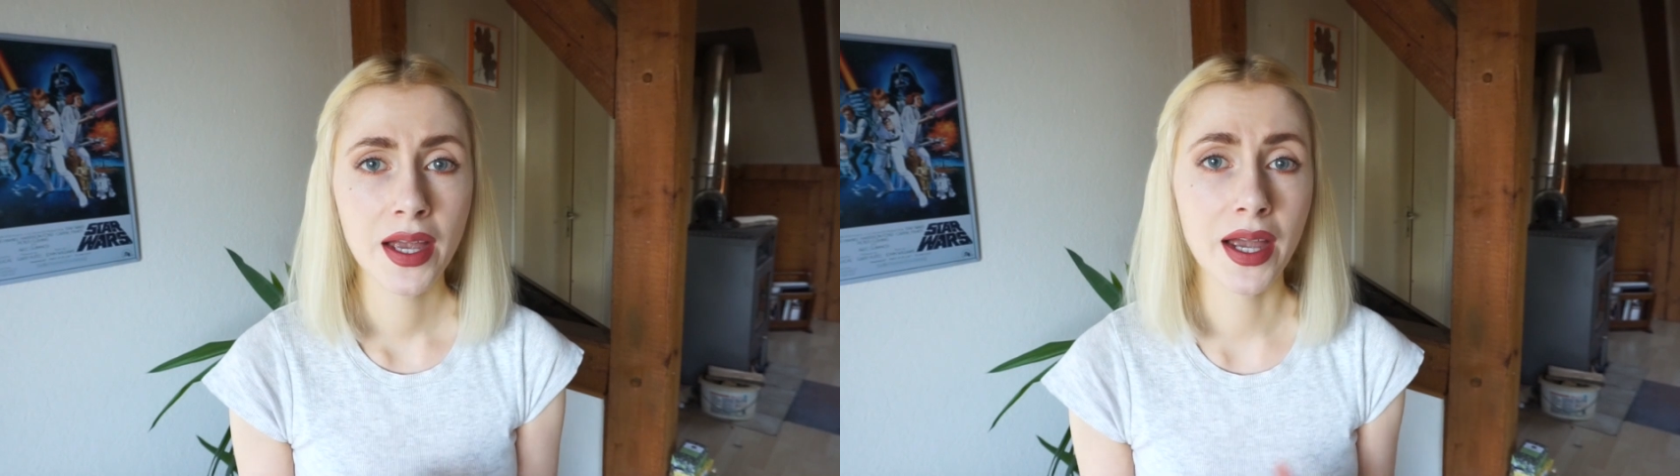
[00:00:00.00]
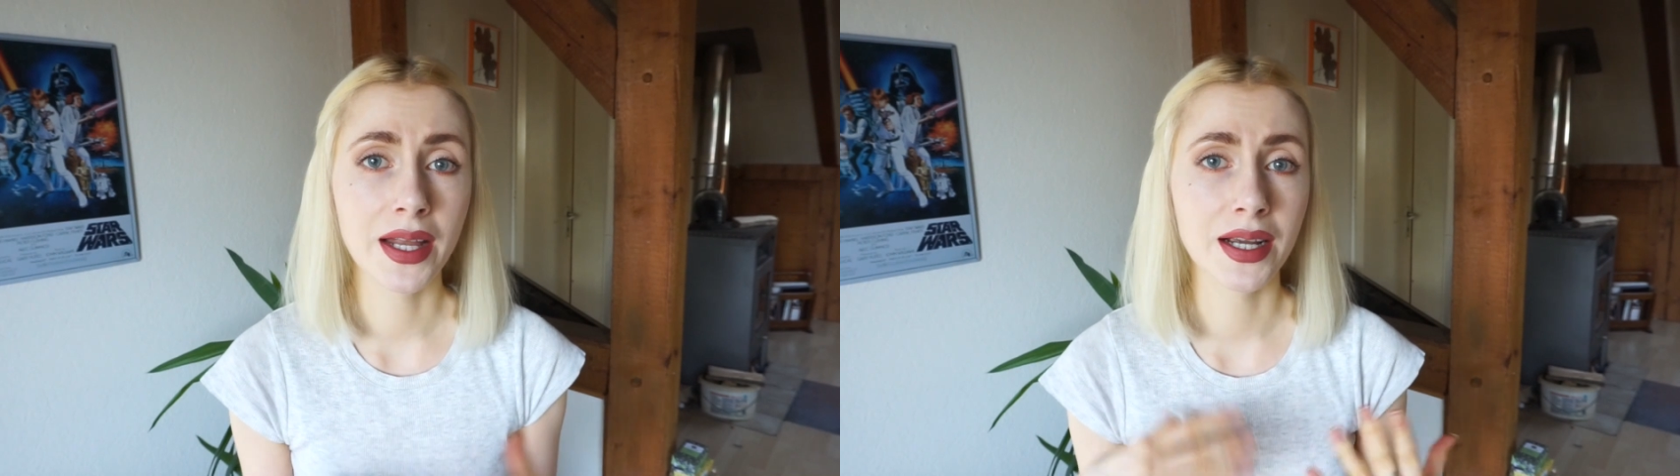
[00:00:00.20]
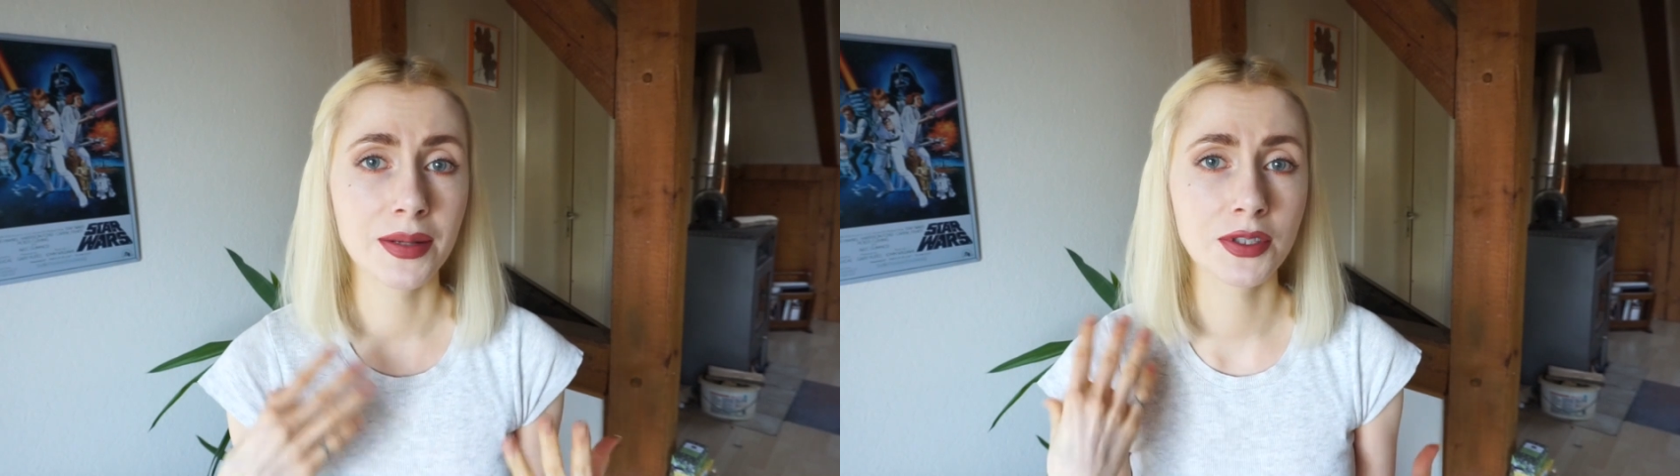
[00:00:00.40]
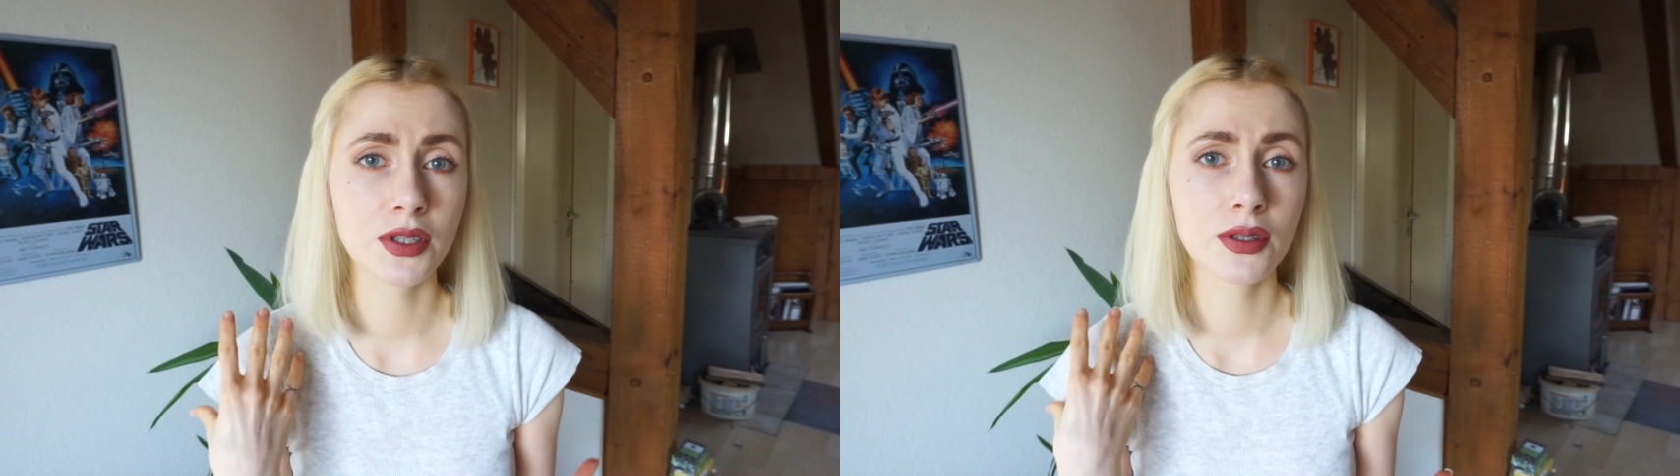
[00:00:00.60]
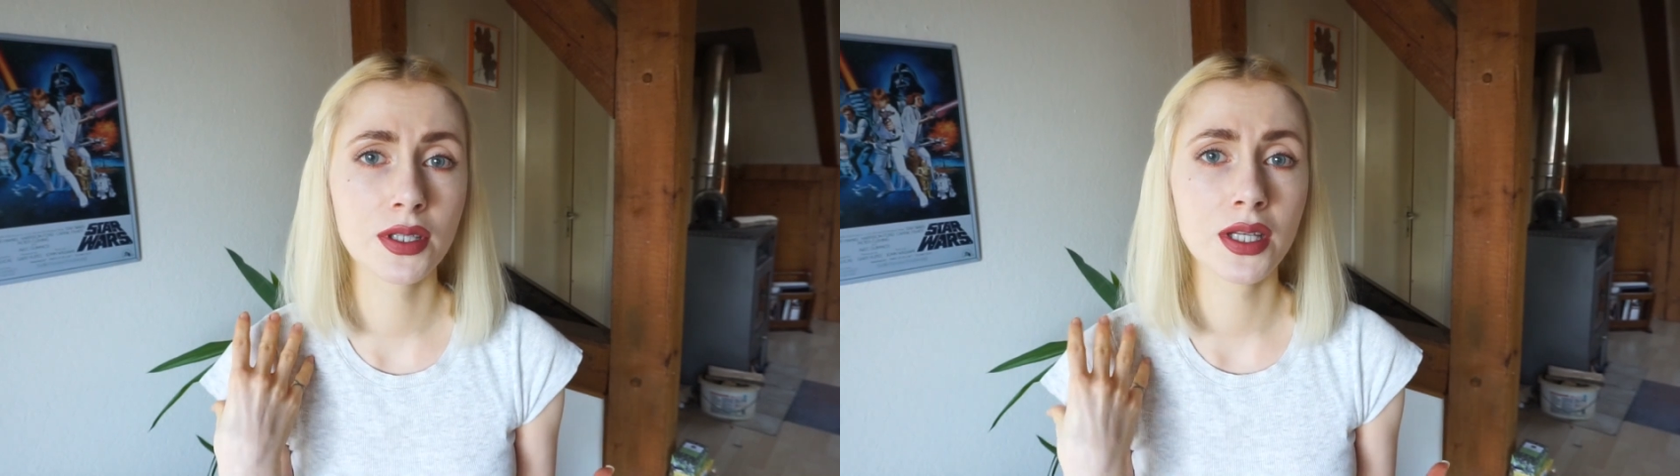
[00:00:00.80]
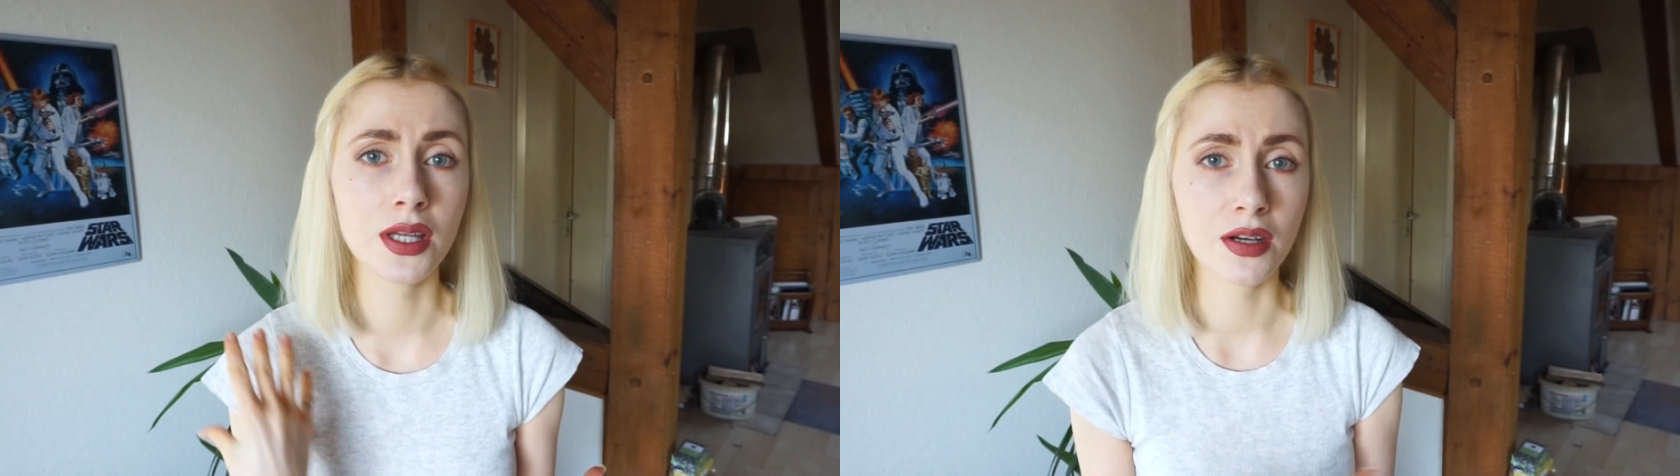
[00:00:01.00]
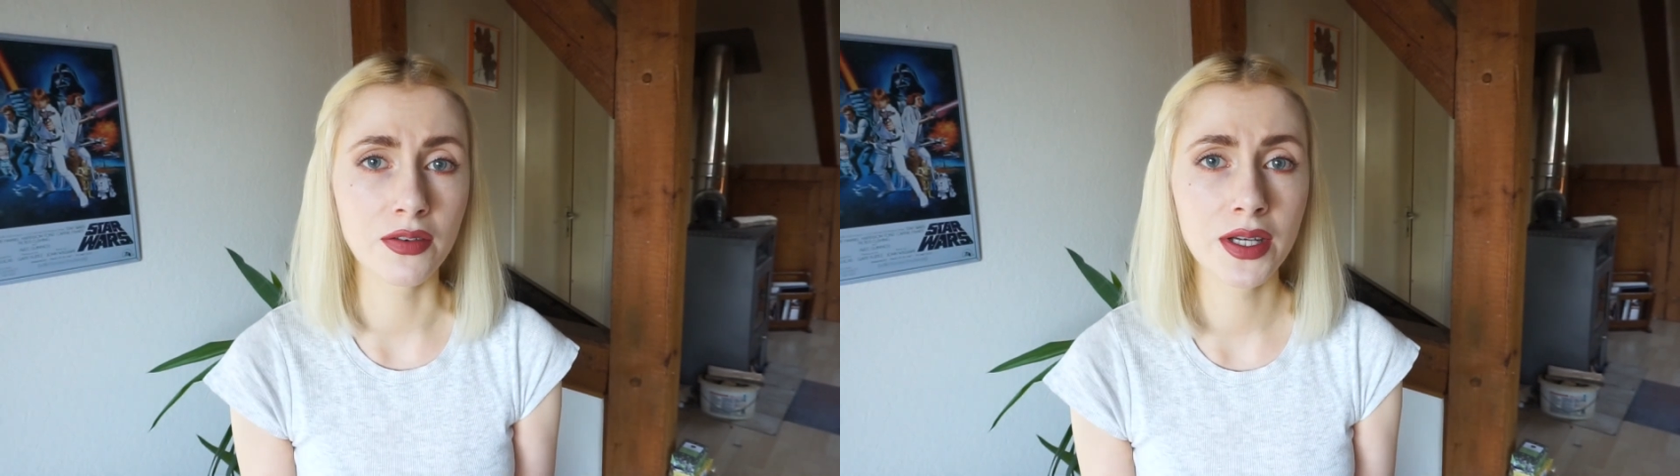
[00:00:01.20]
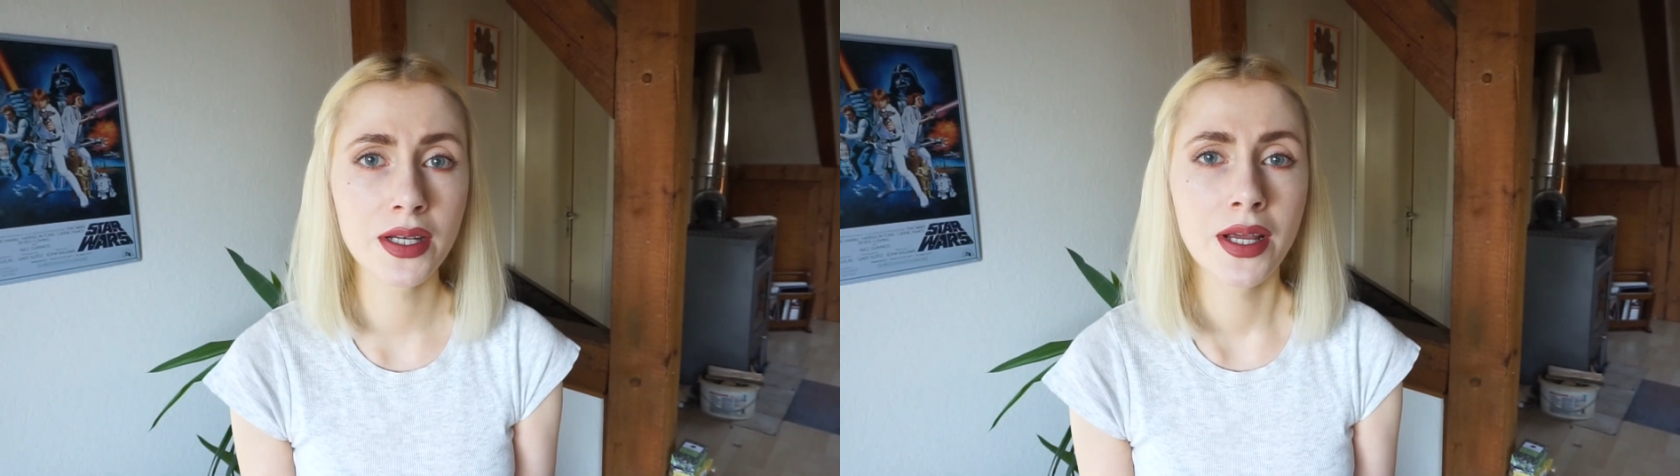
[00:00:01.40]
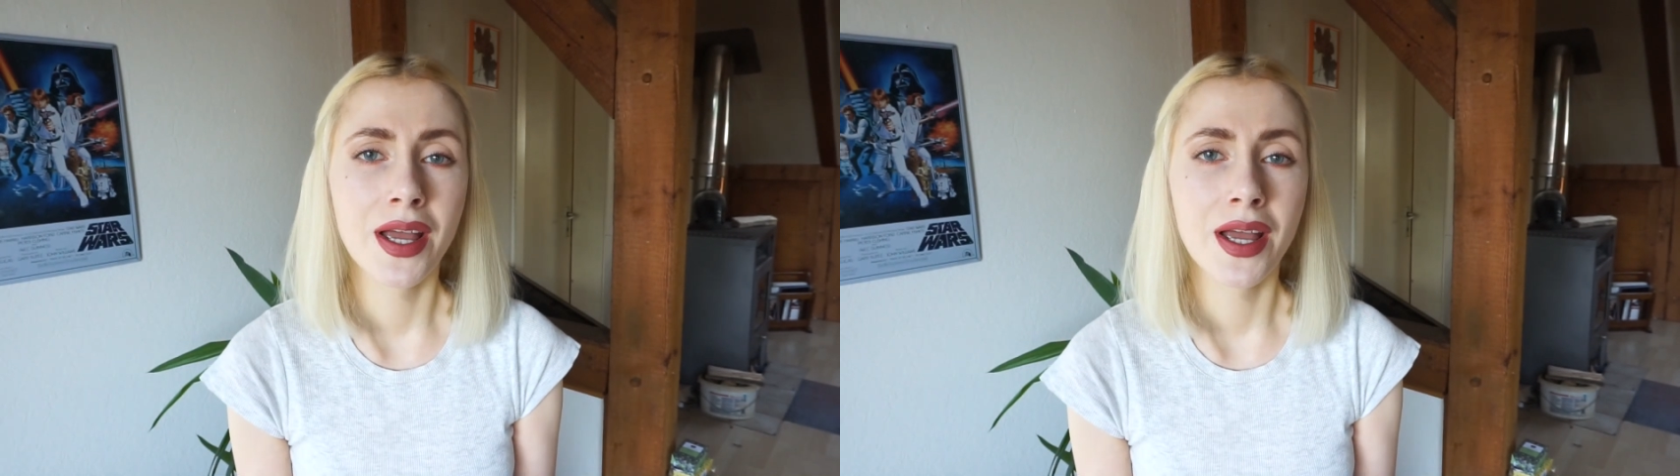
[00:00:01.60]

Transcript: and I absolutely love it,